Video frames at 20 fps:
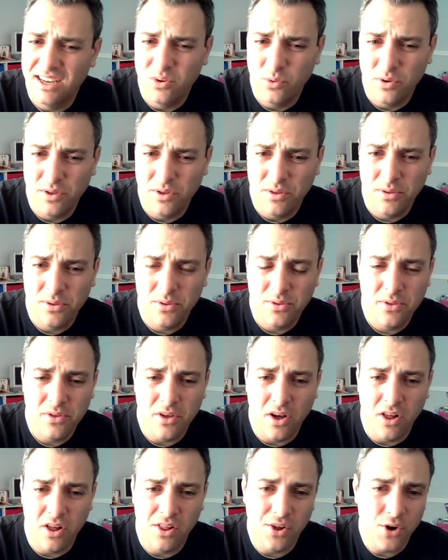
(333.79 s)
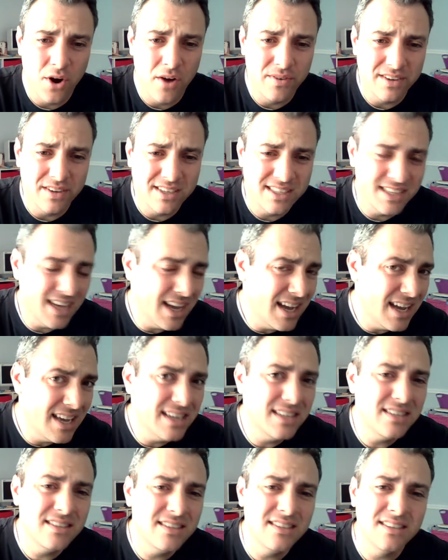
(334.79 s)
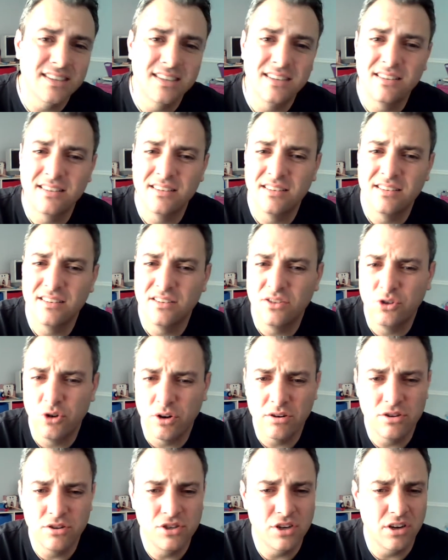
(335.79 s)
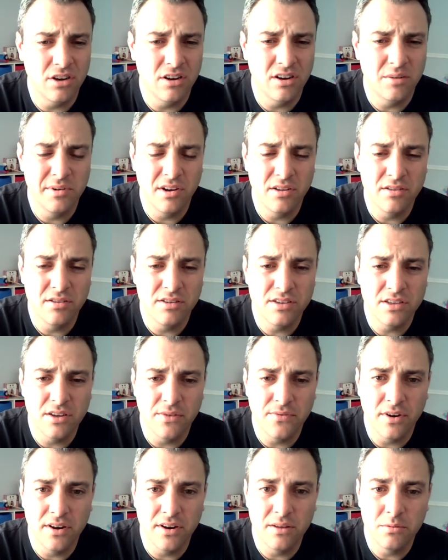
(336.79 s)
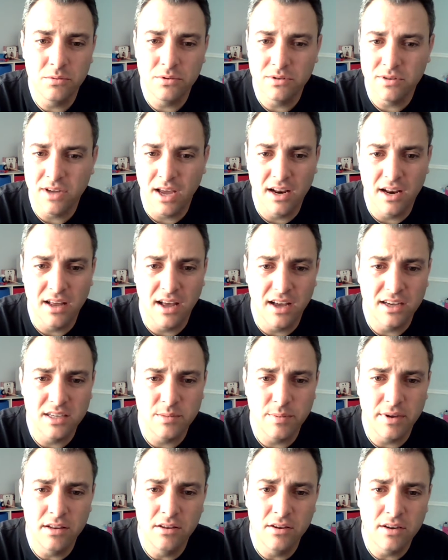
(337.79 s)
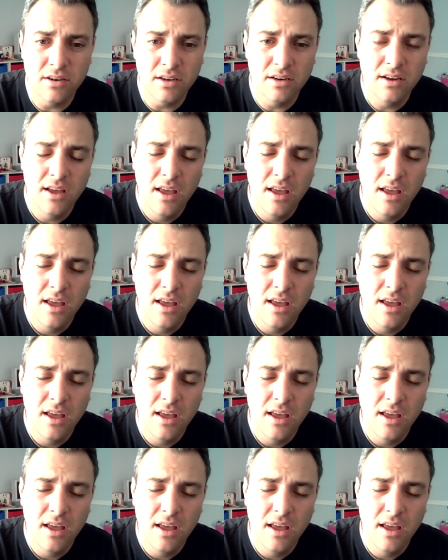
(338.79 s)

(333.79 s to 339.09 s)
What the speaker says: with holographic sights and trigger job and all this stuff on it. It was kind of high speed looking,